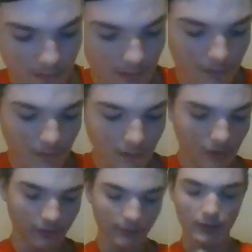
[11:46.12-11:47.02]
there
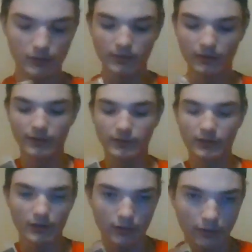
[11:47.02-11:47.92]
are some good songs
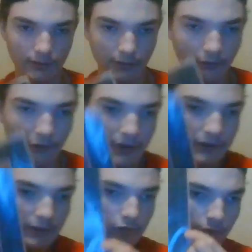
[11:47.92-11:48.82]
on here, like the
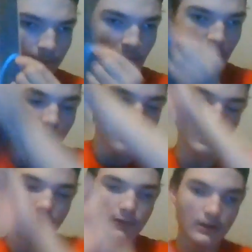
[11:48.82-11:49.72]
classics.
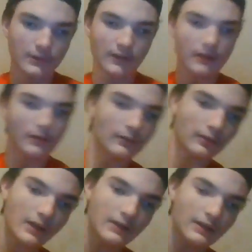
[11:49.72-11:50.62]
Anyway, number 10,
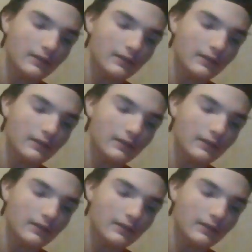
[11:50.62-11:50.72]
Let